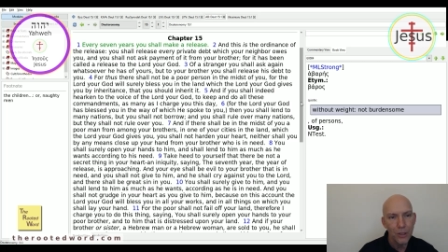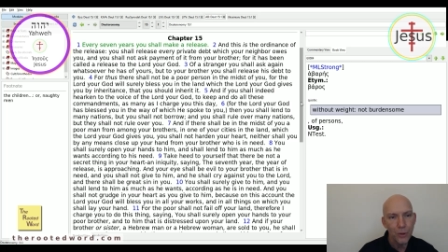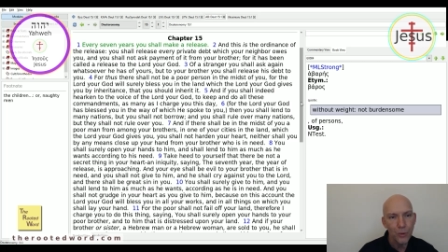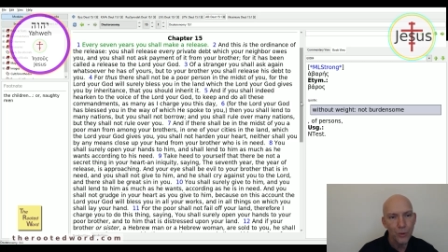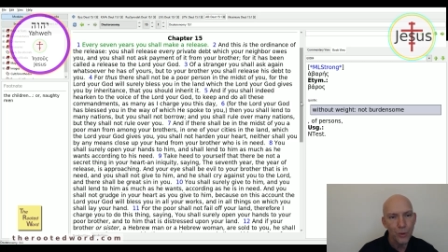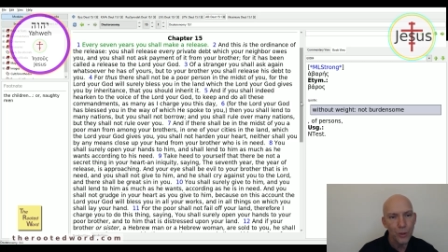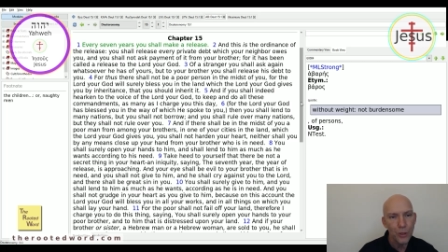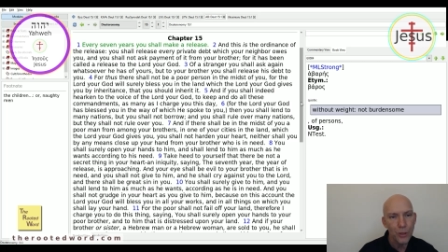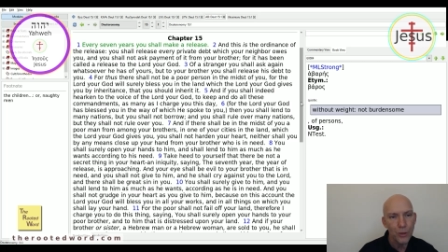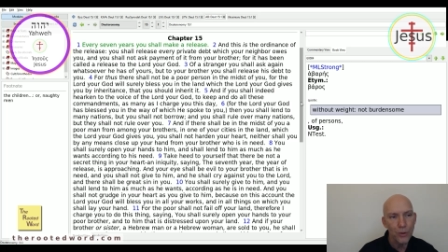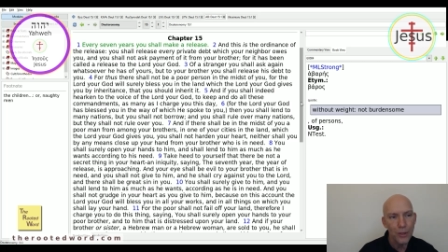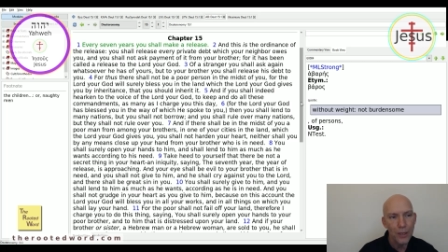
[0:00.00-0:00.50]

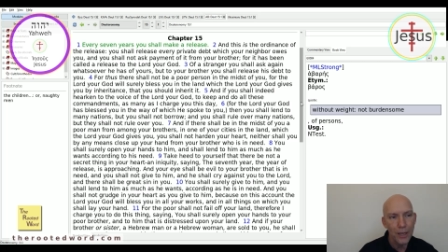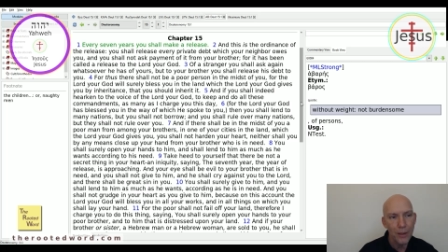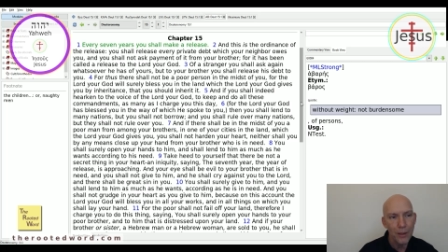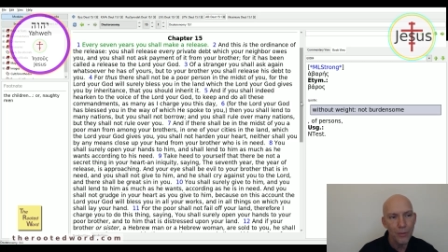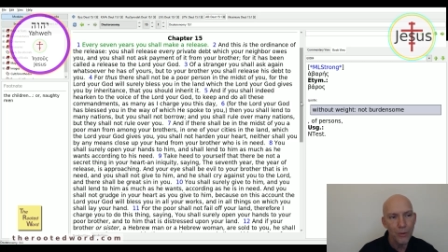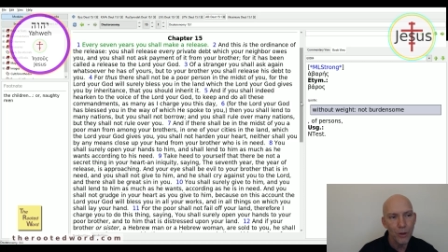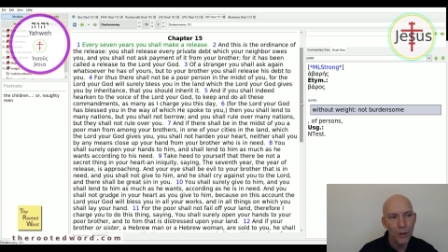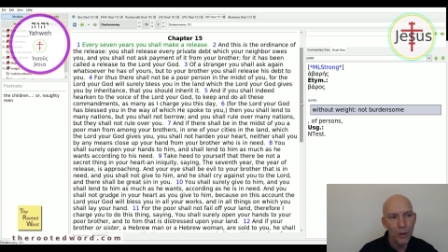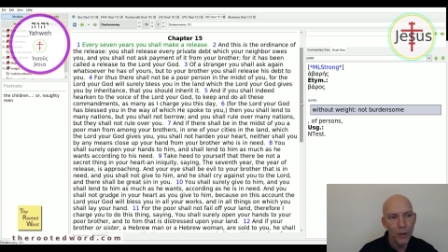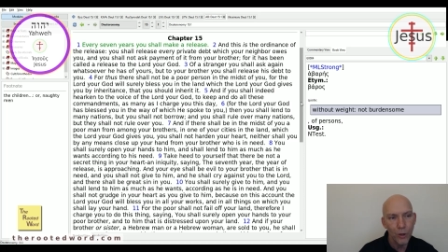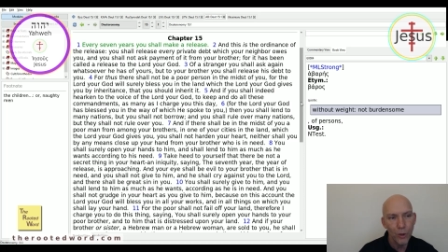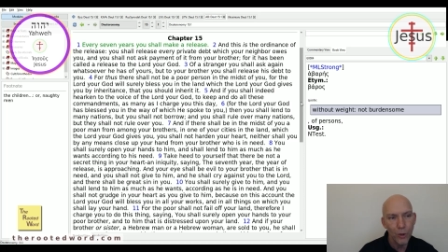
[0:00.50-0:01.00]
which your
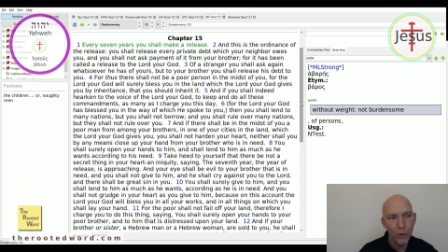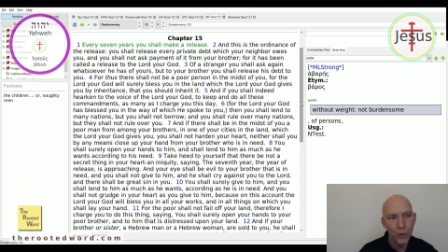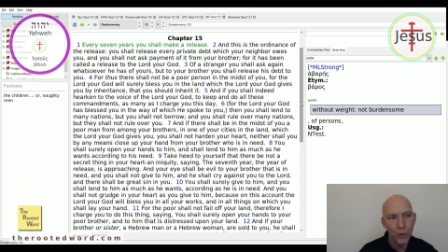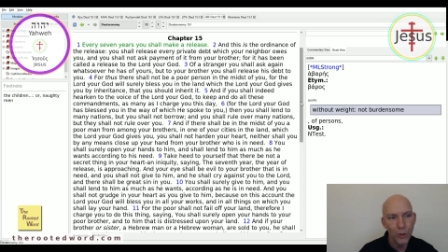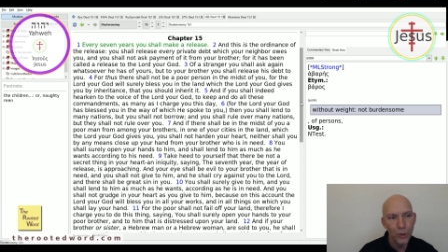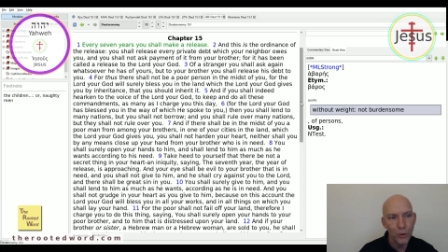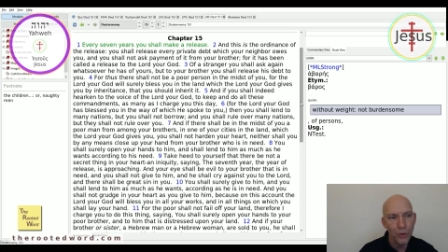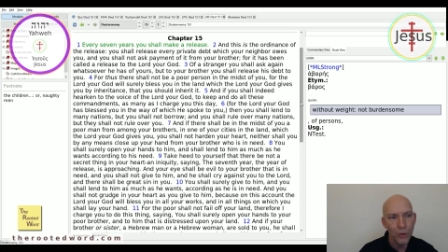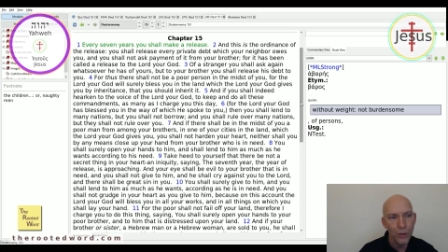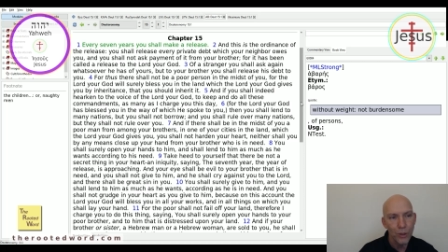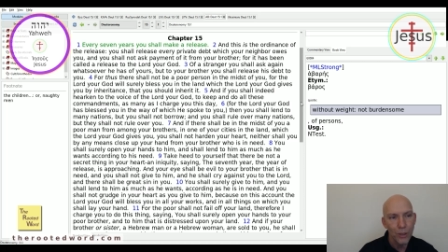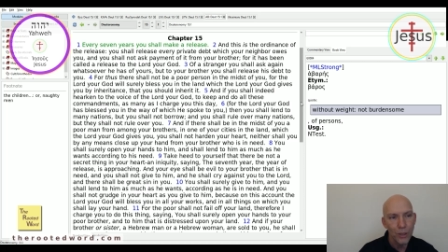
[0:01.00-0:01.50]
neighbor owes
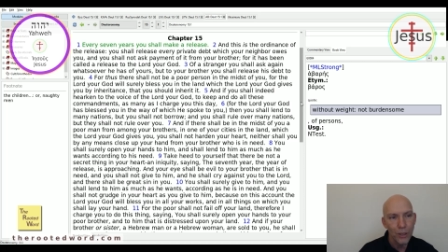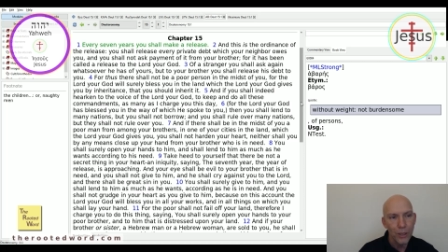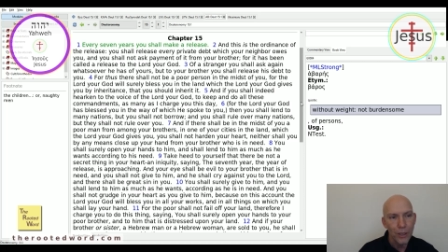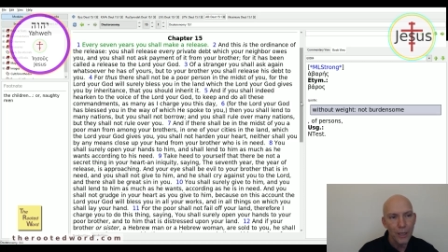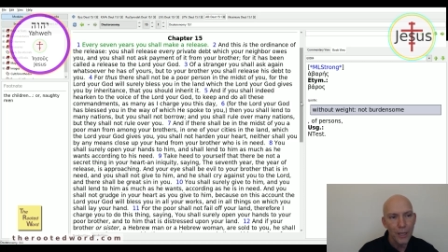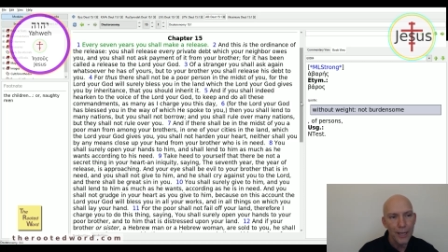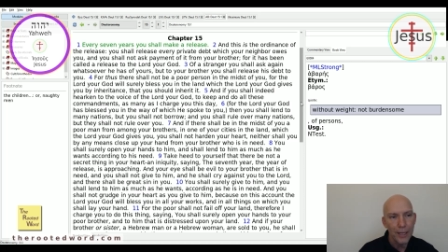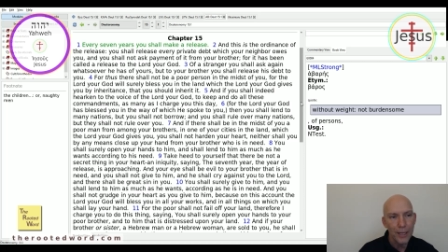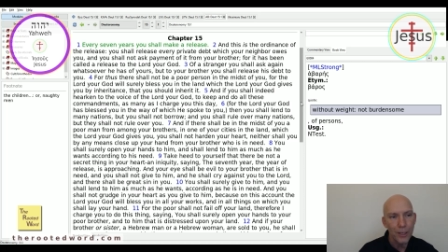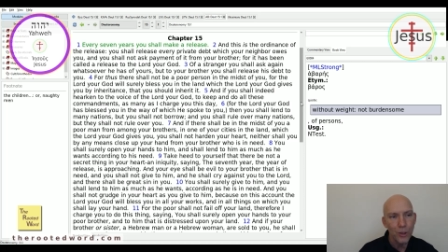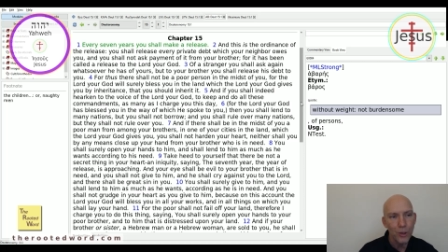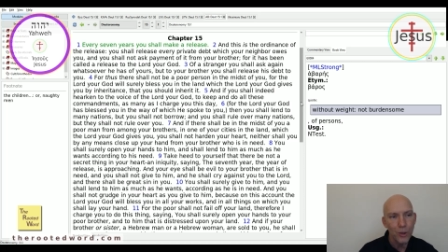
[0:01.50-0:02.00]
you,
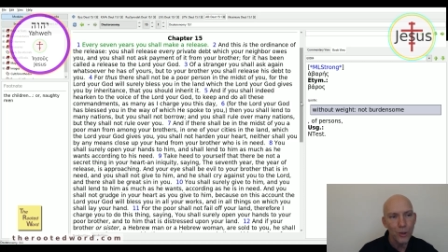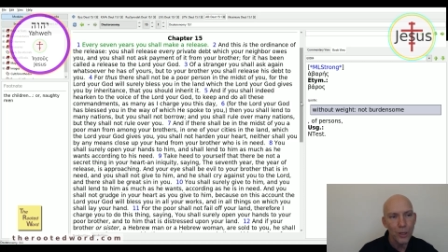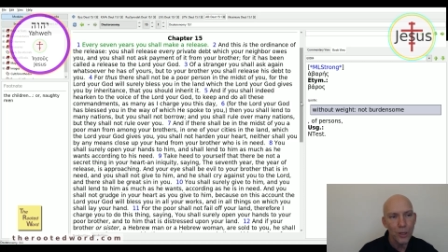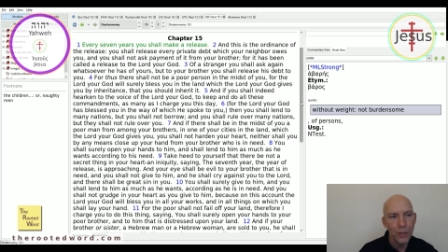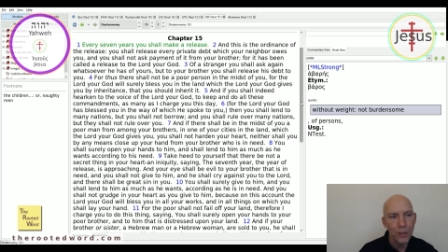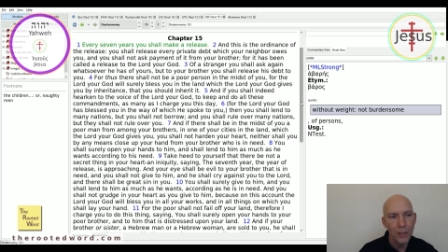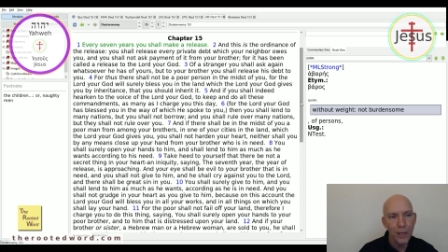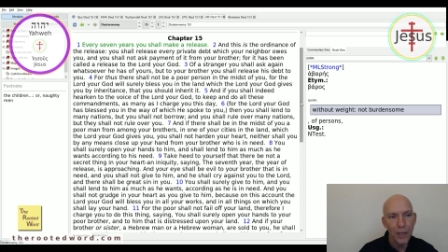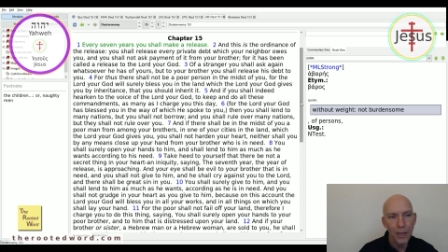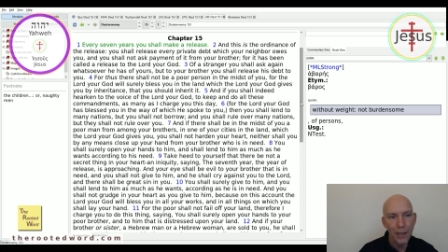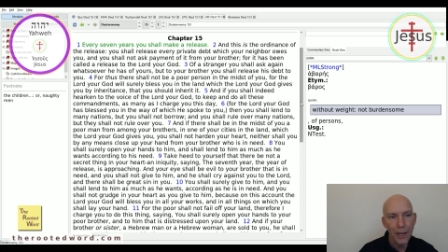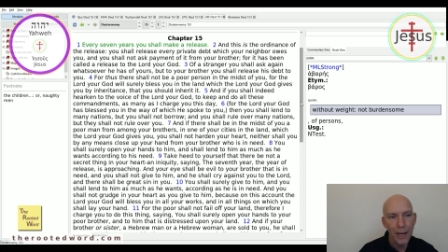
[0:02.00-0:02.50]
and you shall
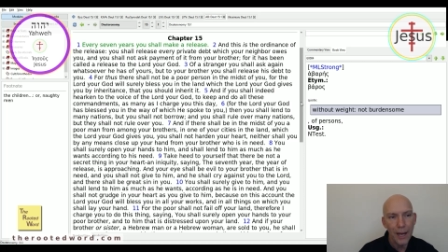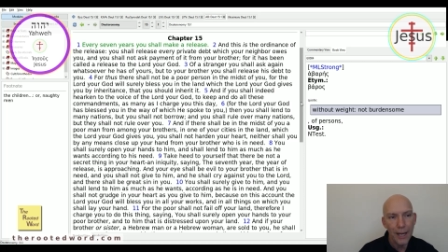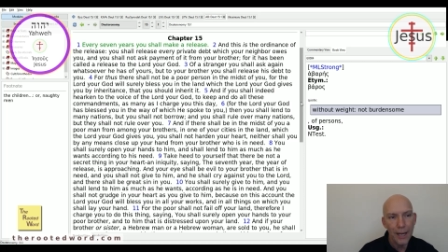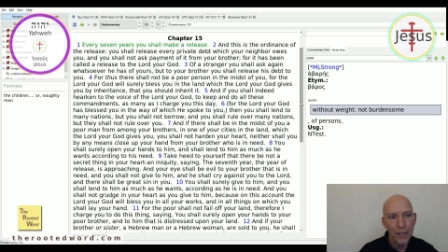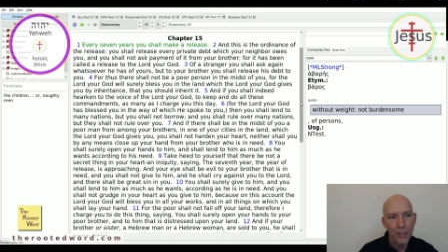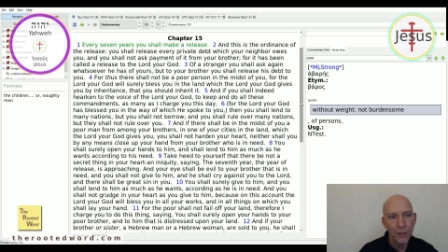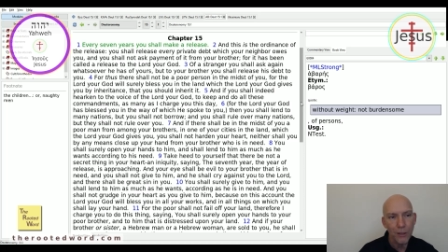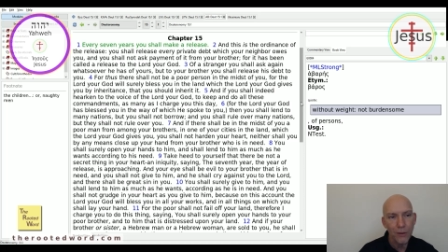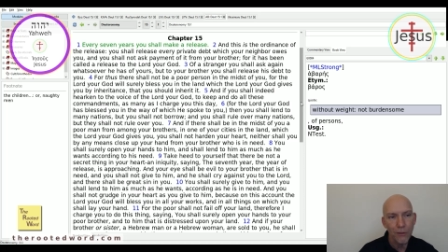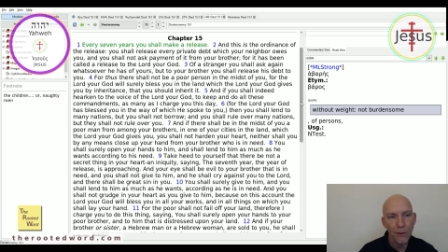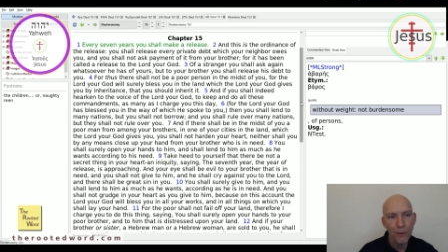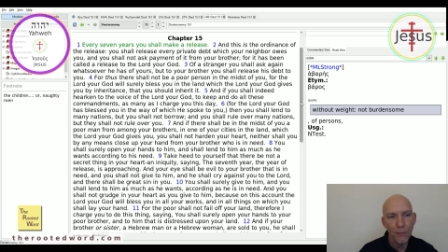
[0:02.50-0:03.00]
not
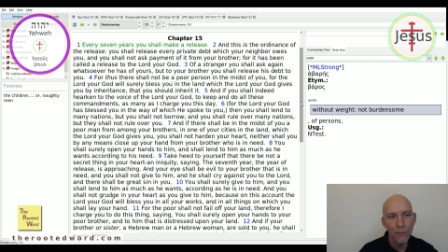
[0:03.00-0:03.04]
ask